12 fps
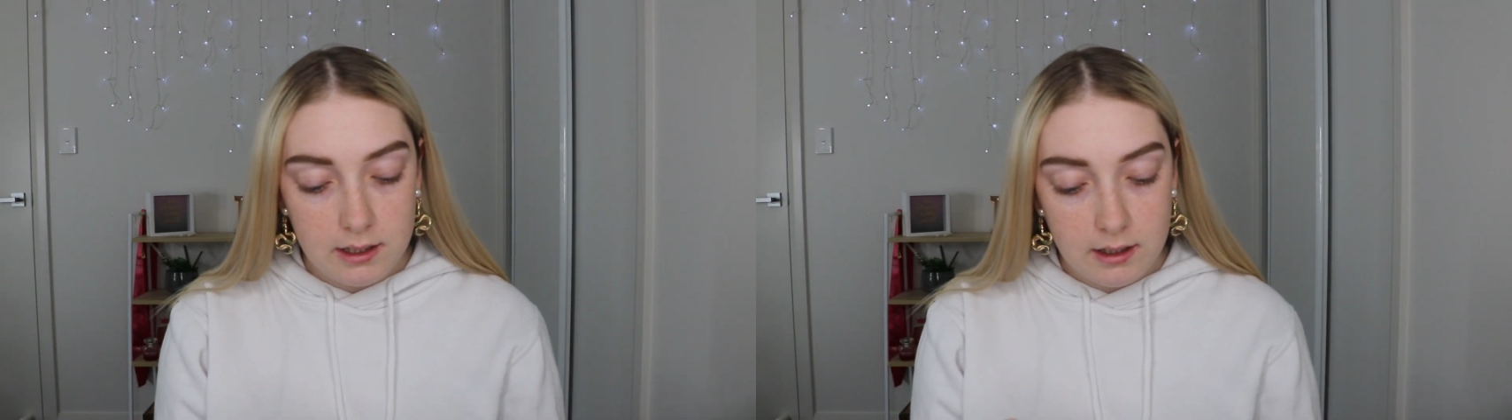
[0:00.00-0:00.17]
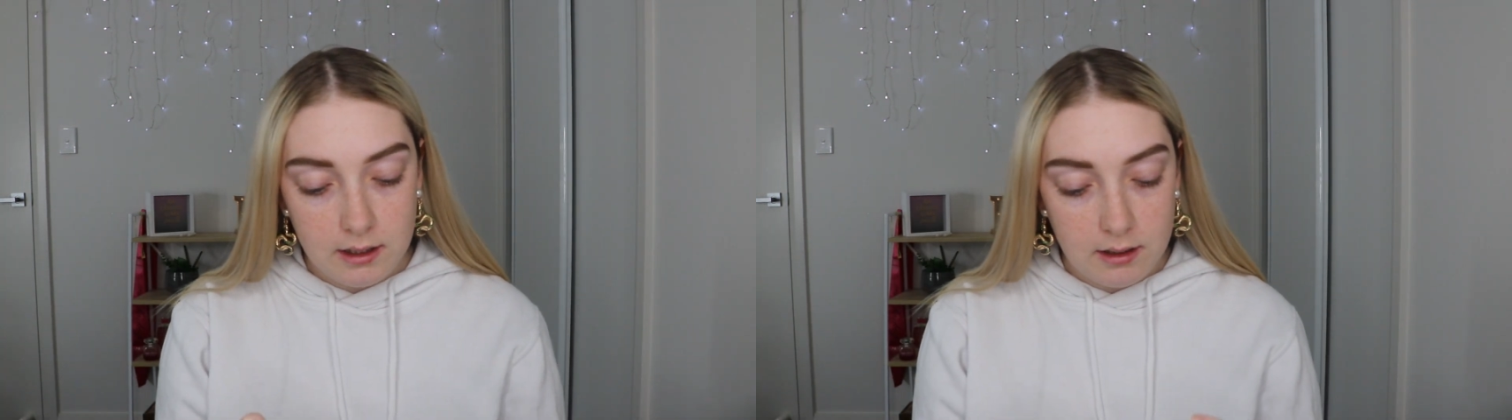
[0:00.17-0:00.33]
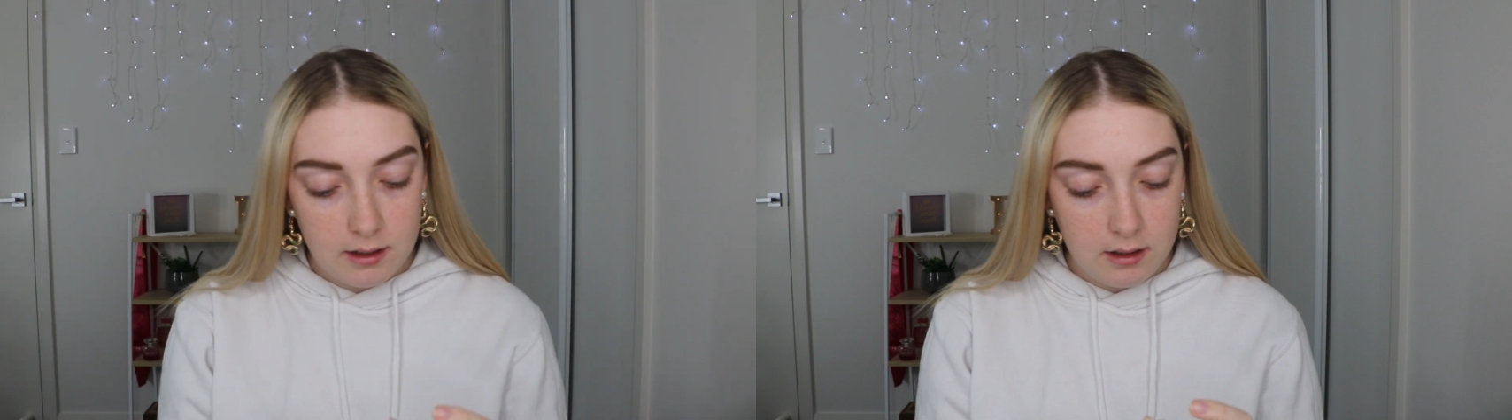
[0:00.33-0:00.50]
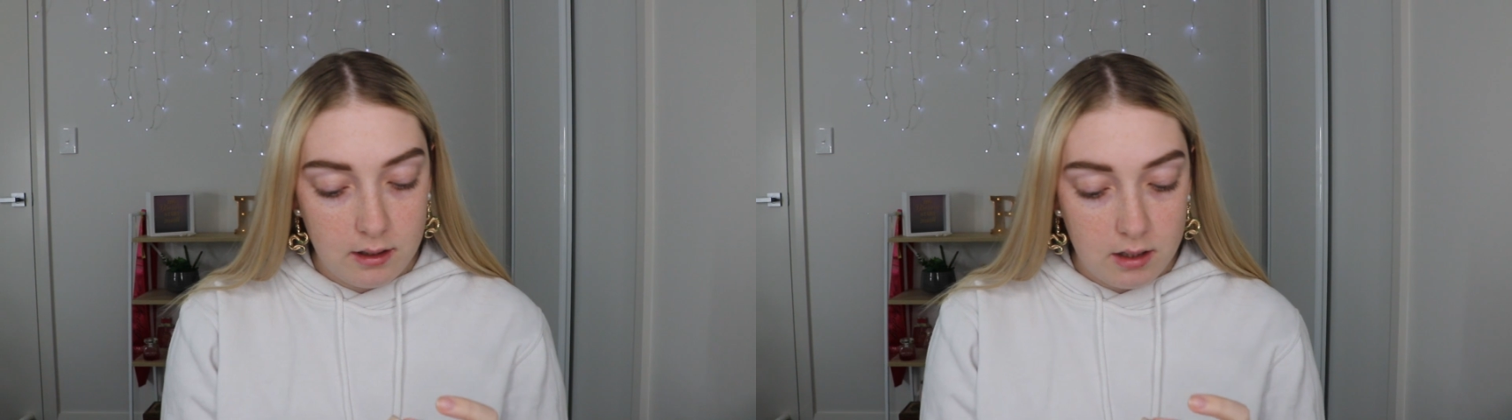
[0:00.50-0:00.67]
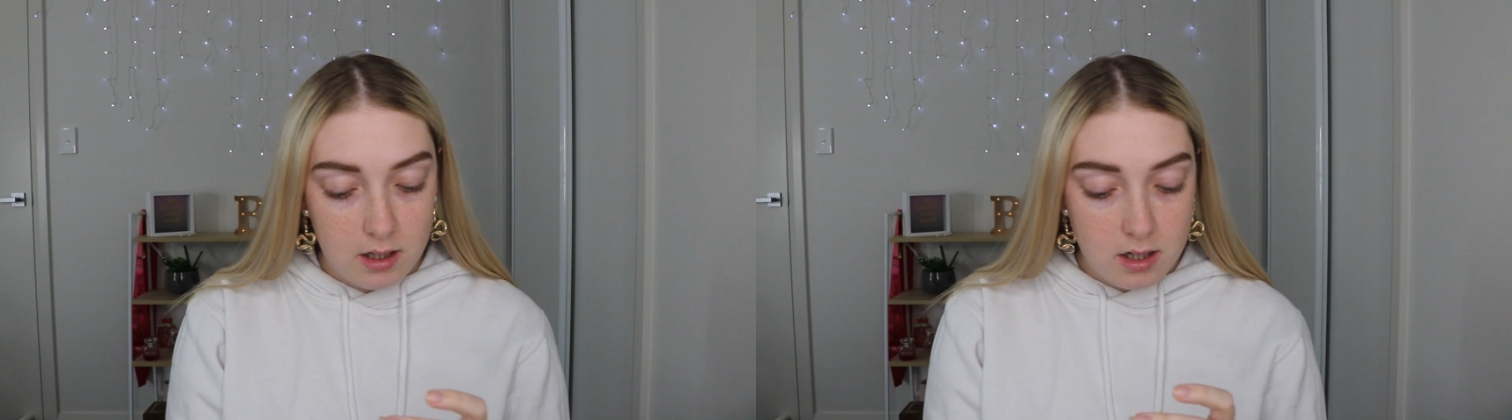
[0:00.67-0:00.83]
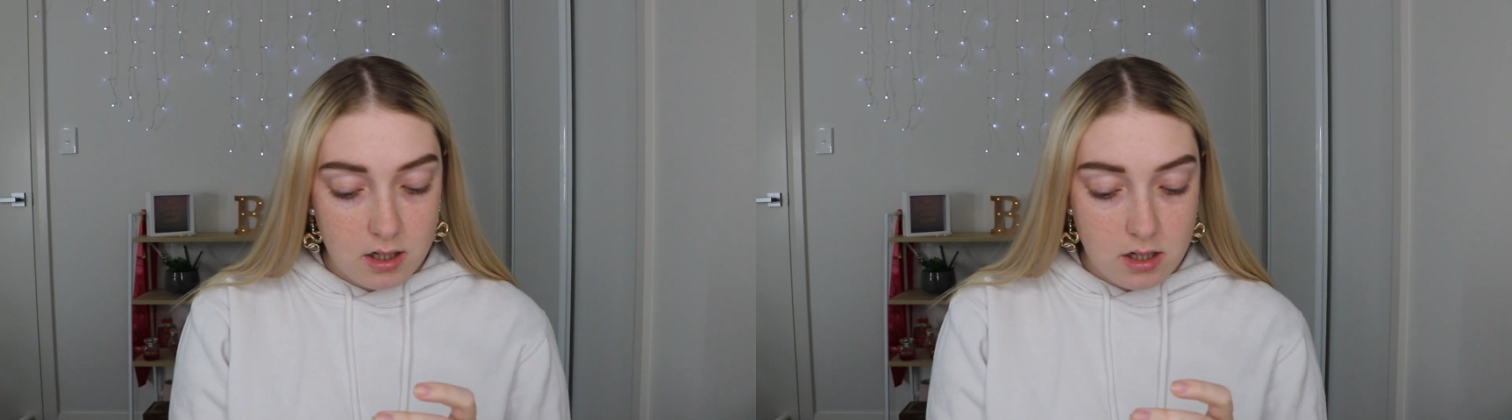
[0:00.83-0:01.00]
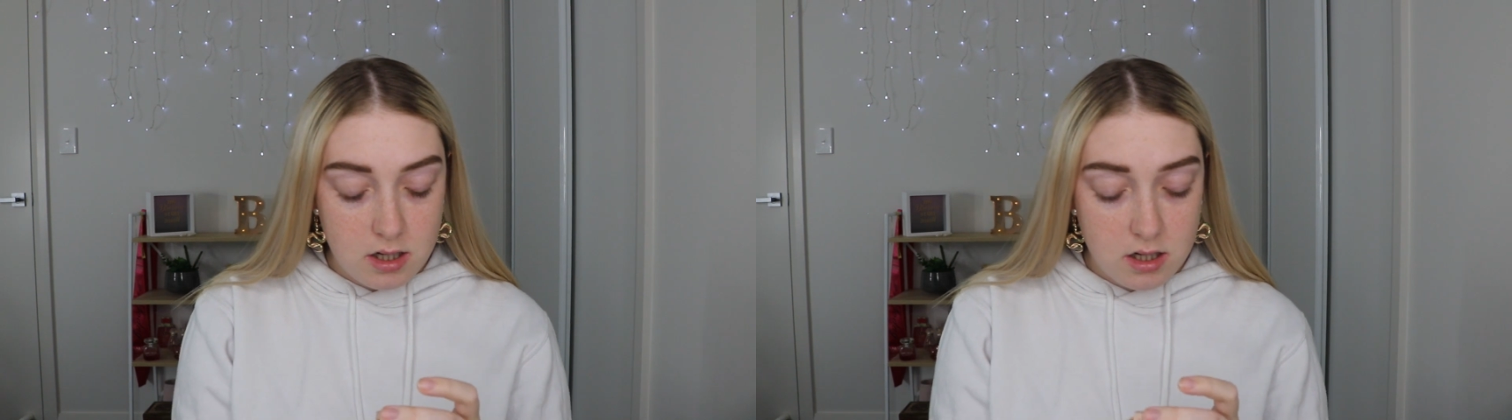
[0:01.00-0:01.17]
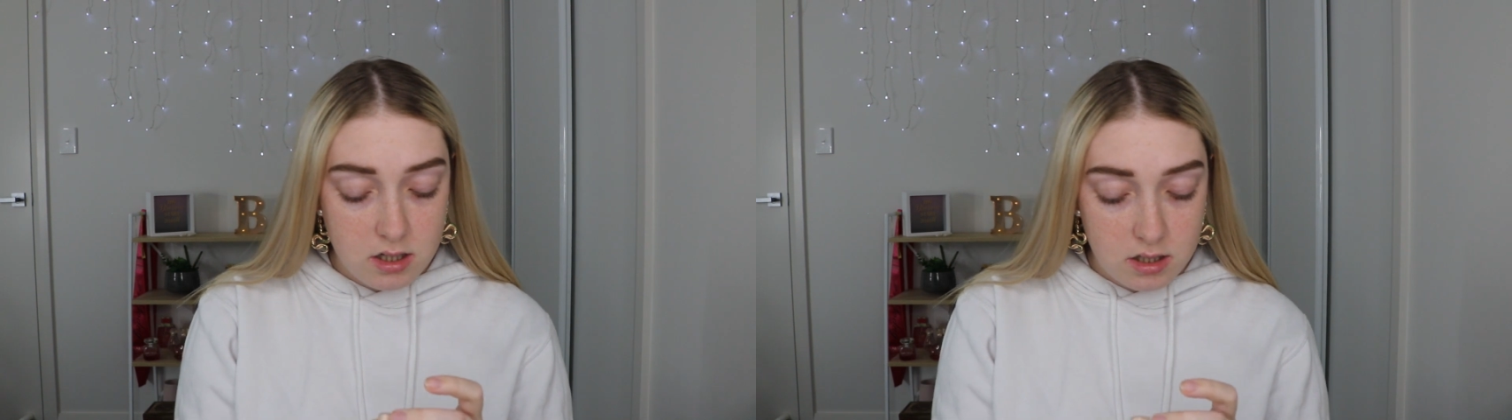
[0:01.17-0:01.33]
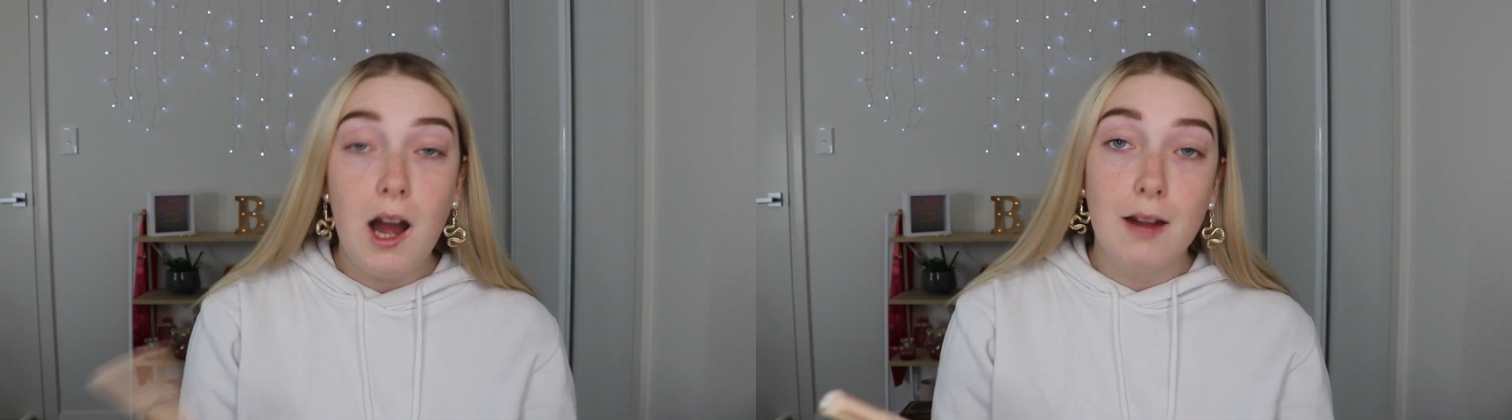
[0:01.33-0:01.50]
in
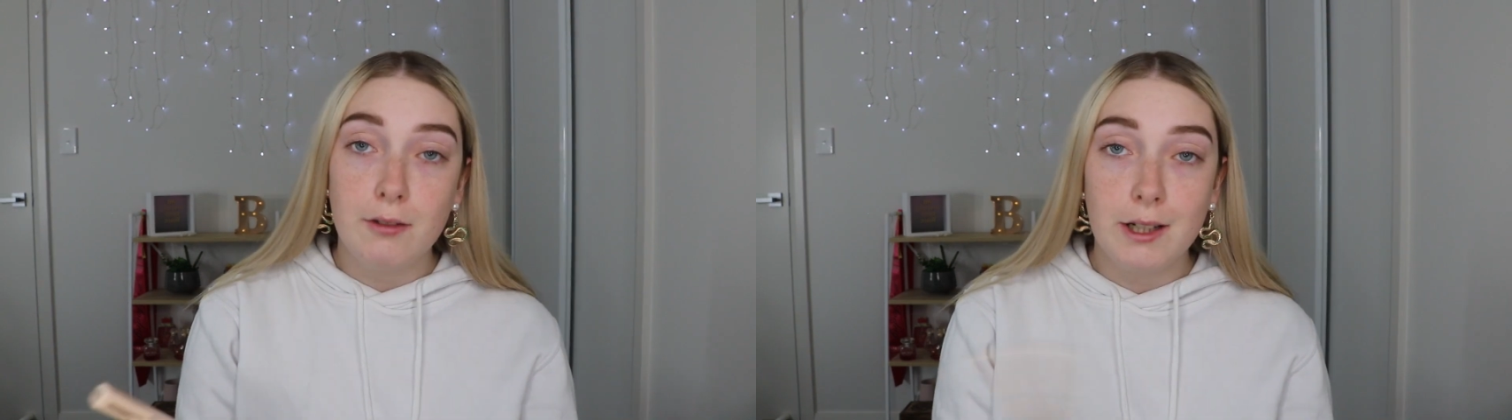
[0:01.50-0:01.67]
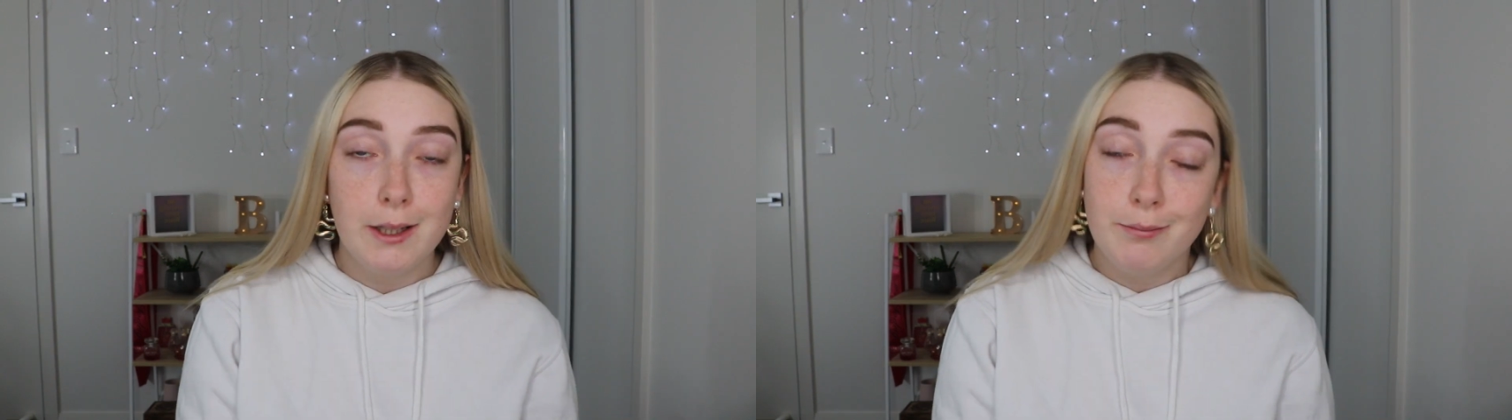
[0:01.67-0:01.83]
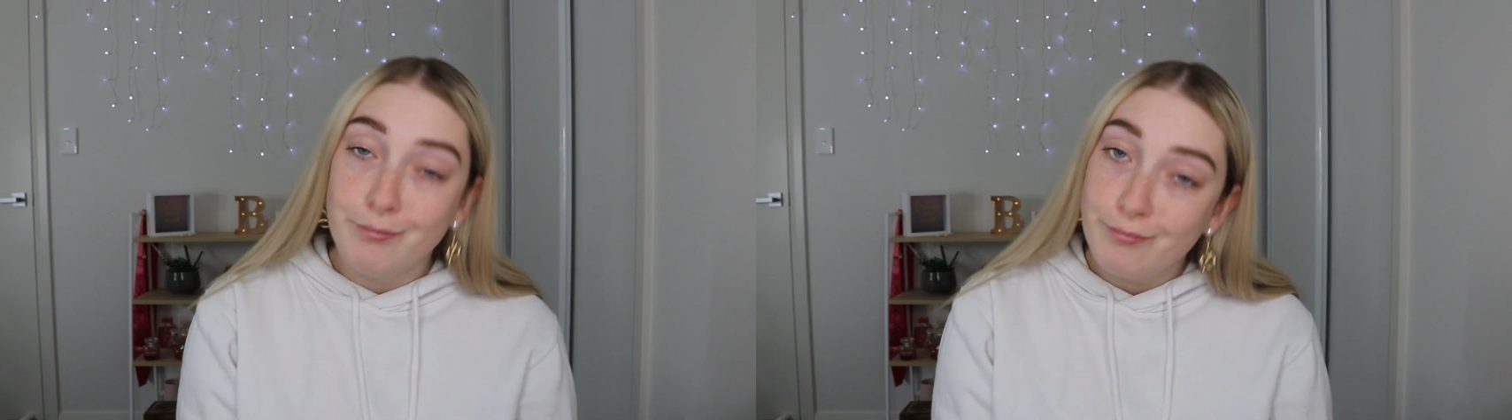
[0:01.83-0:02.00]
Ivory.